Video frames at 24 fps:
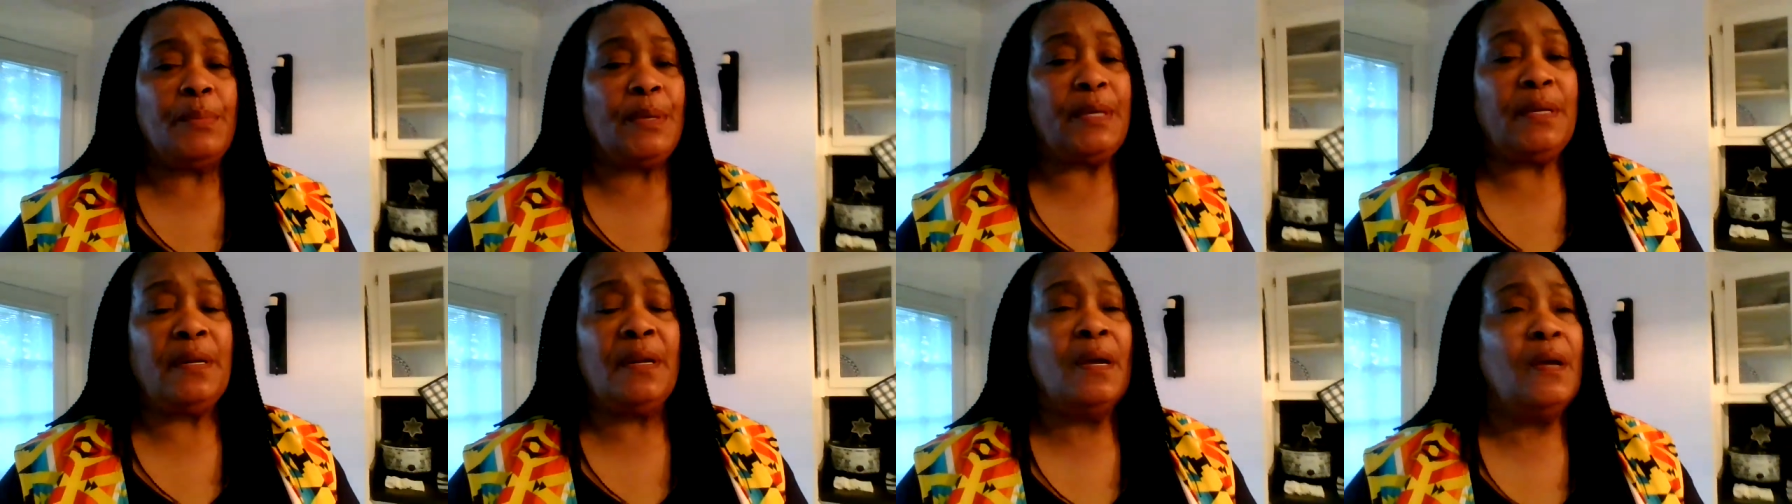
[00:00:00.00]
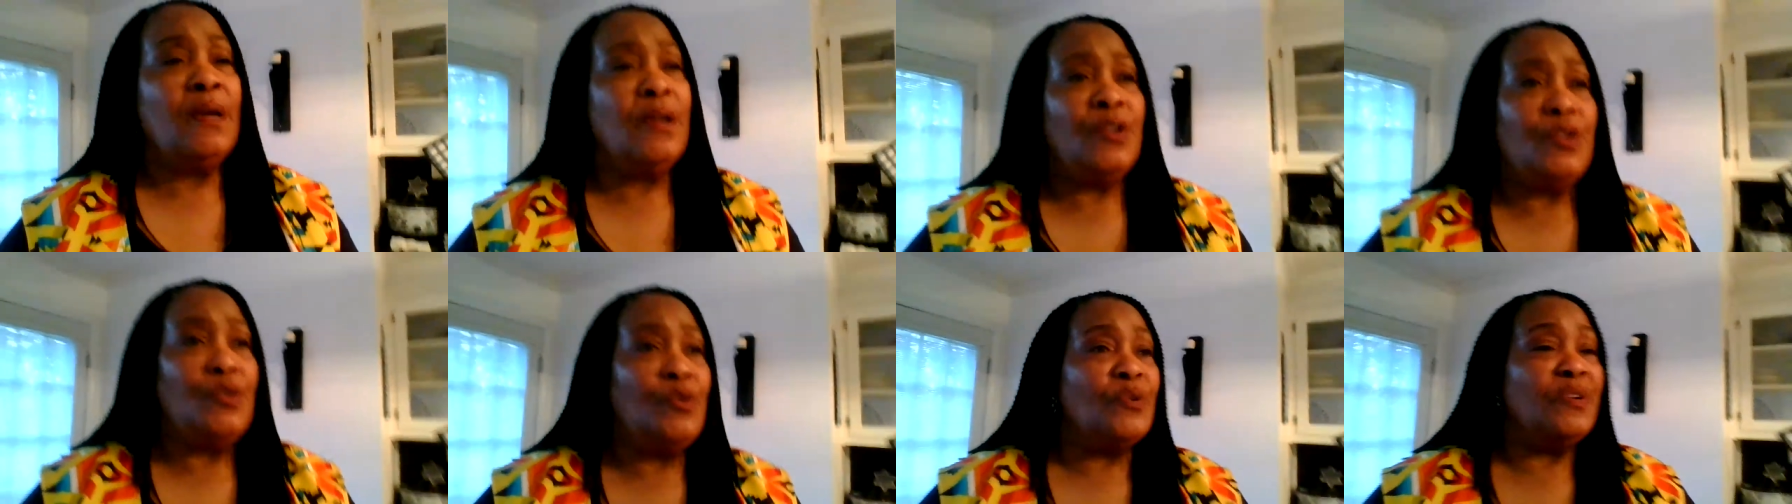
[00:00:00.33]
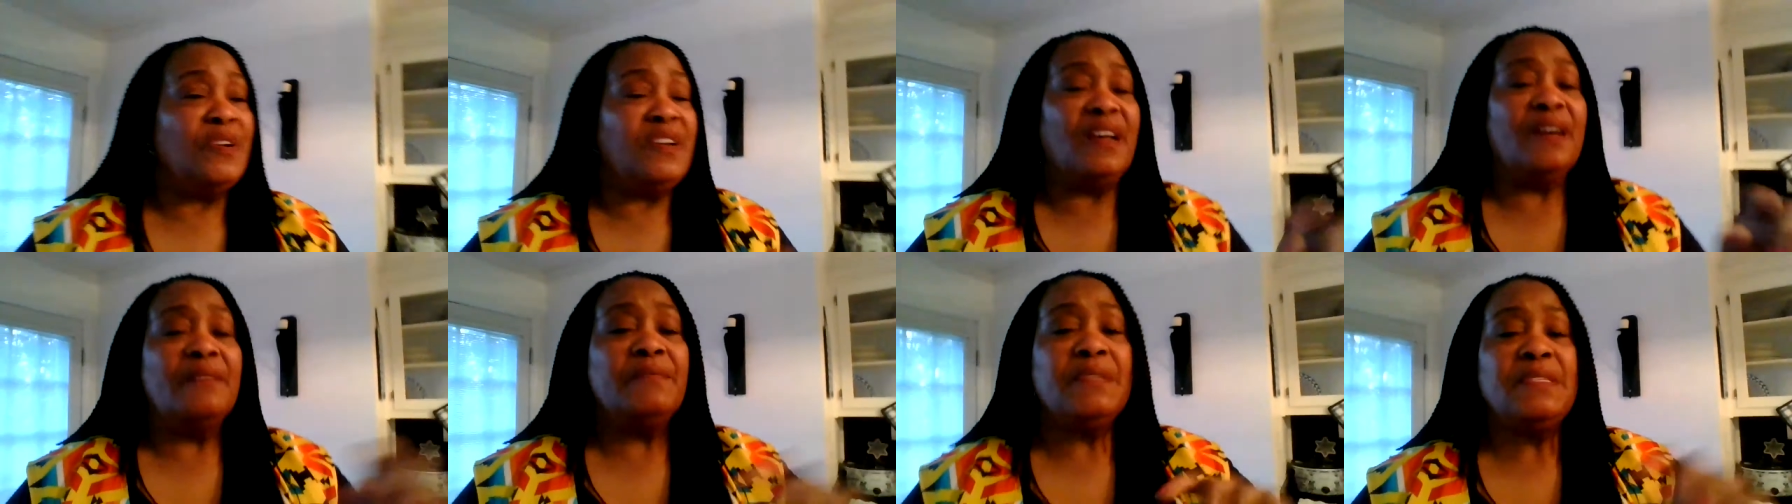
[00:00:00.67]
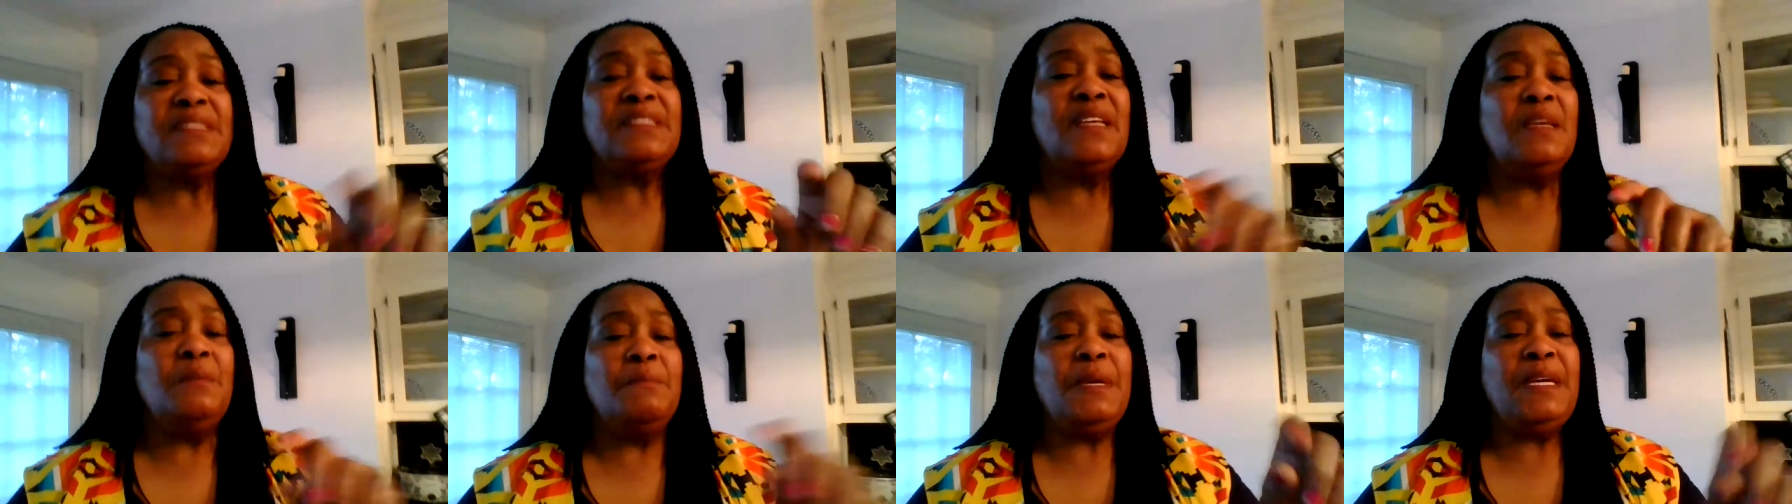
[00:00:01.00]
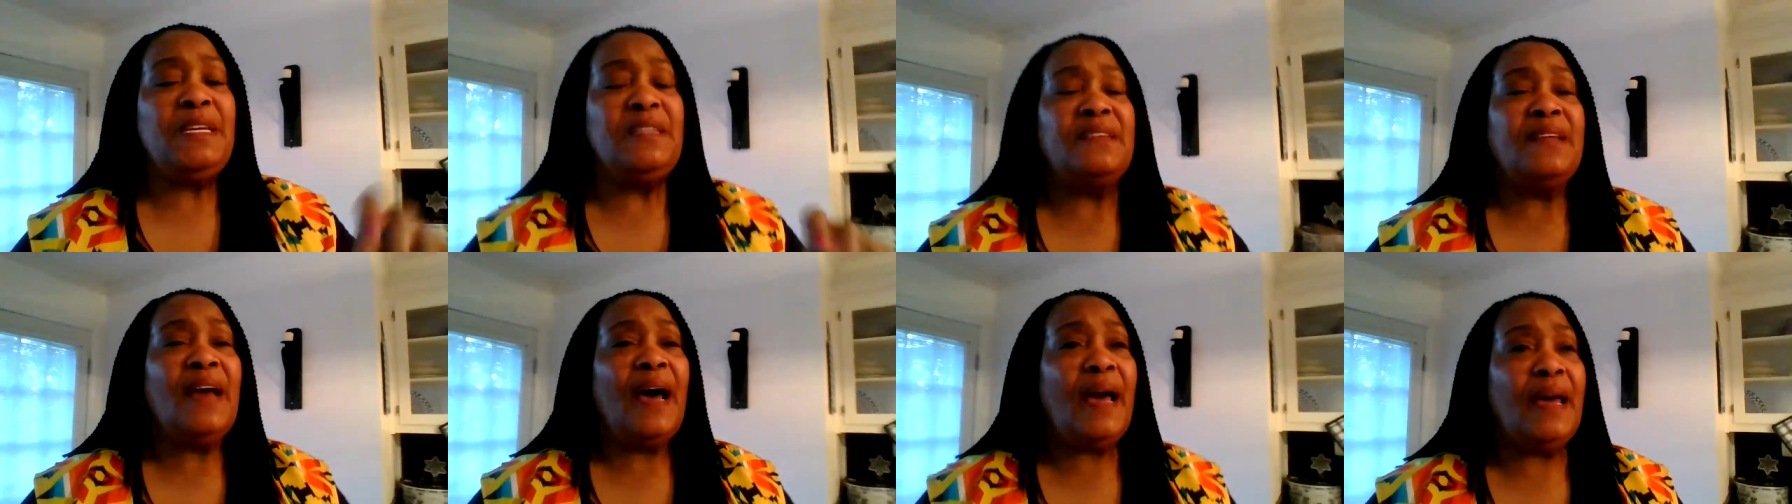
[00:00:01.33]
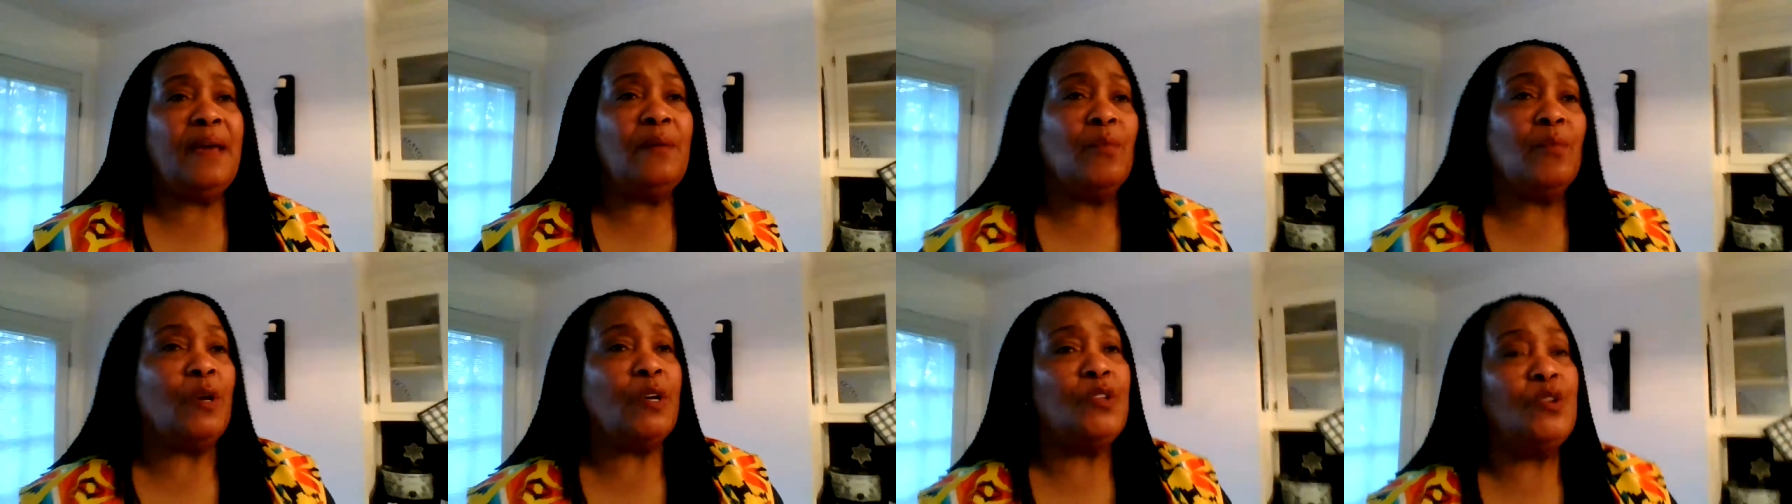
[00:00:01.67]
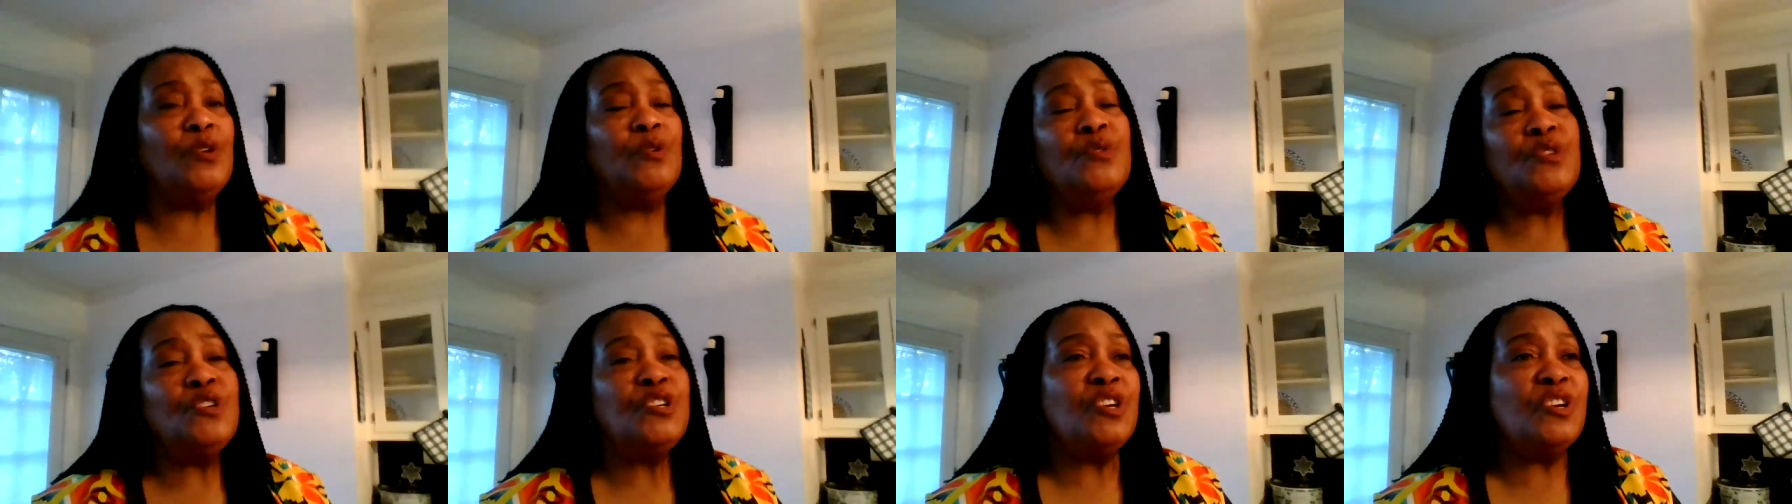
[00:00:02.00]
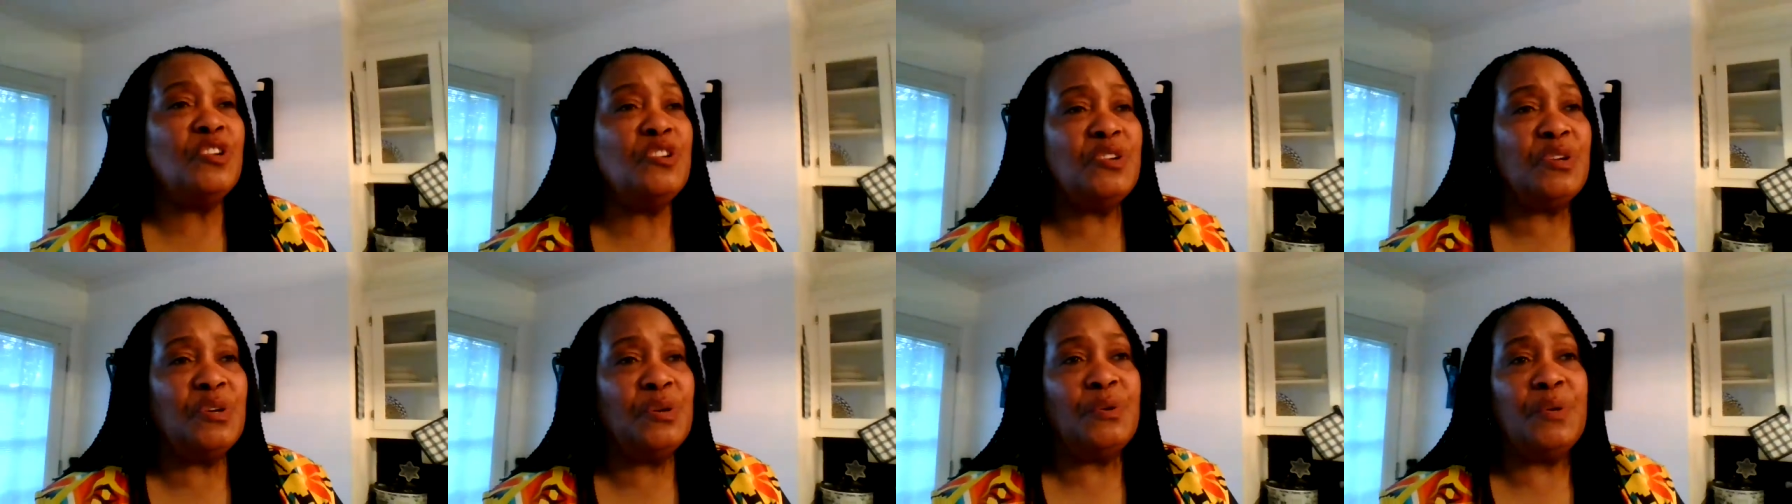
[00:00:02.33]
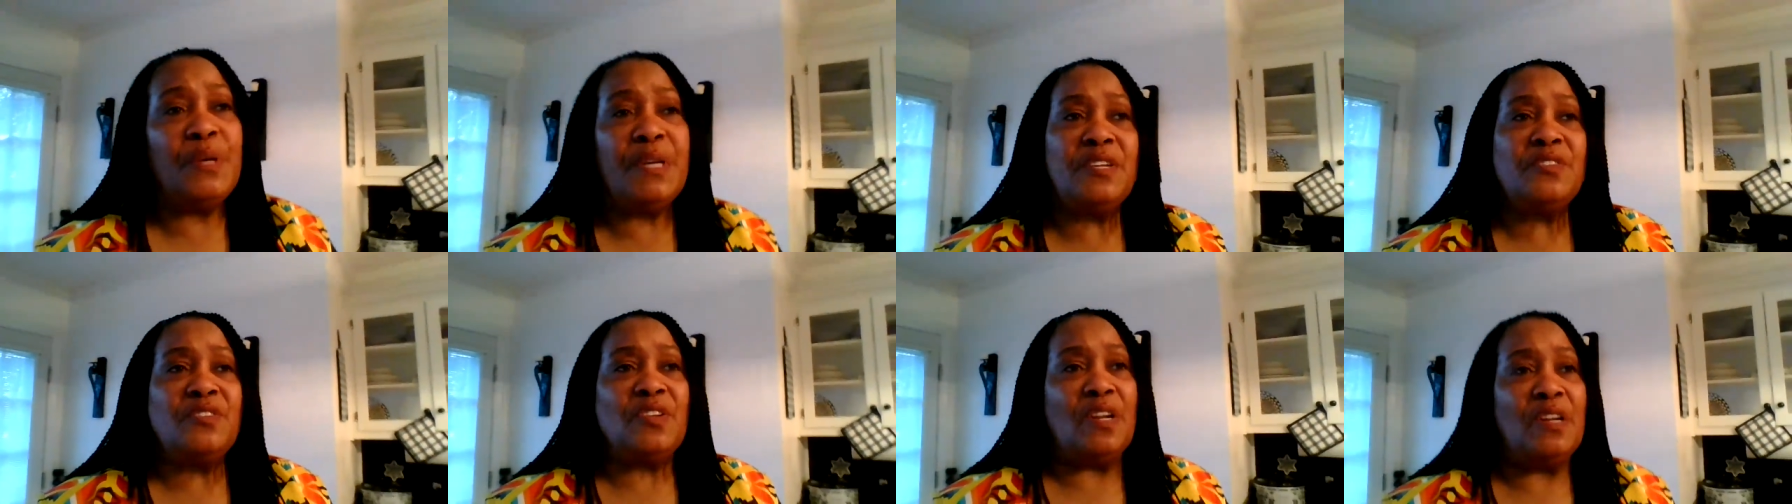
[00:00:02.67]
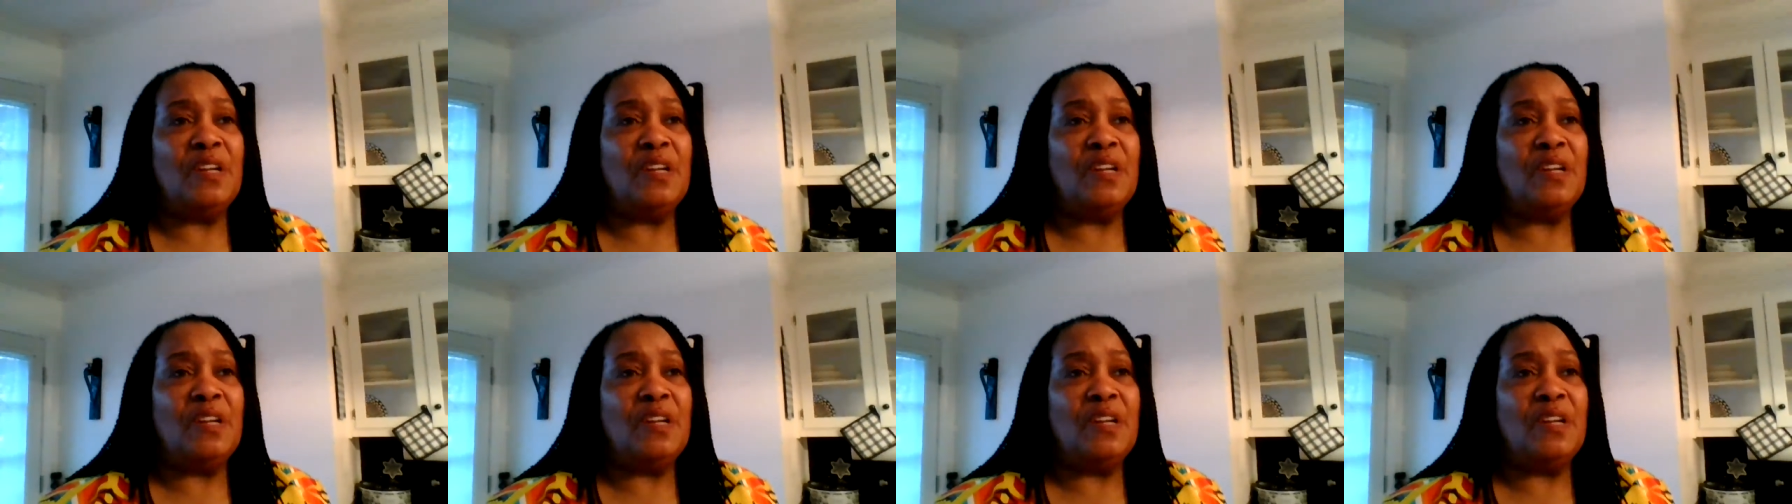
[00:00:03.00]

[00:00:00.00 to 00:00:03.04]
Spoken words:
but you'll never see me type, well, you shouldn't do this.